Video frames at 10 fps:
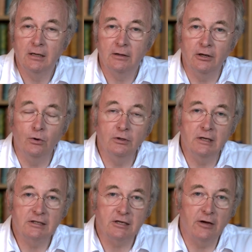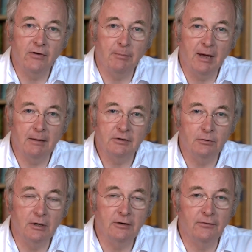The Ordnance Survey maps are
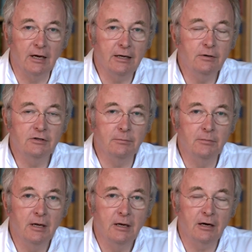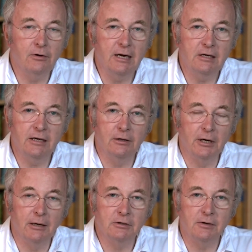wonderful. I used them a great deal
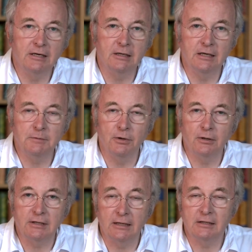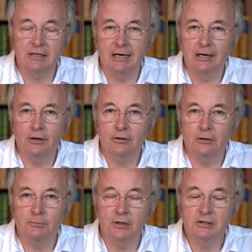when I was writing these books and the Sally
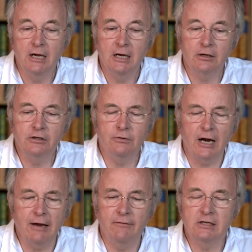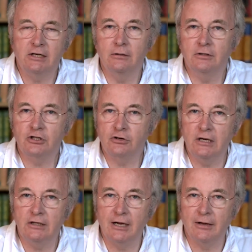Lockhart books, because you've got every single
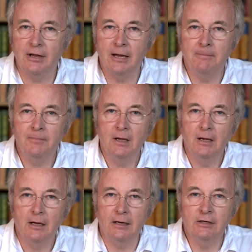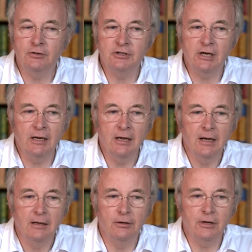street down there and interesting
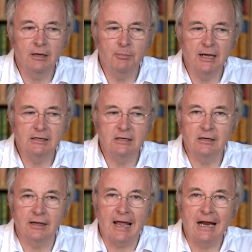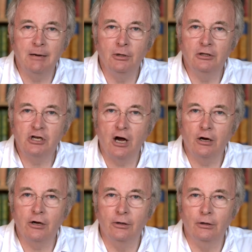looking places like the Animal
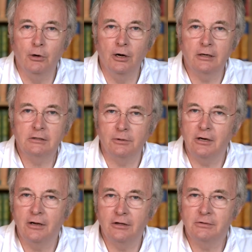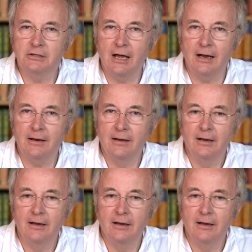Charcoal Works. What on earth was that?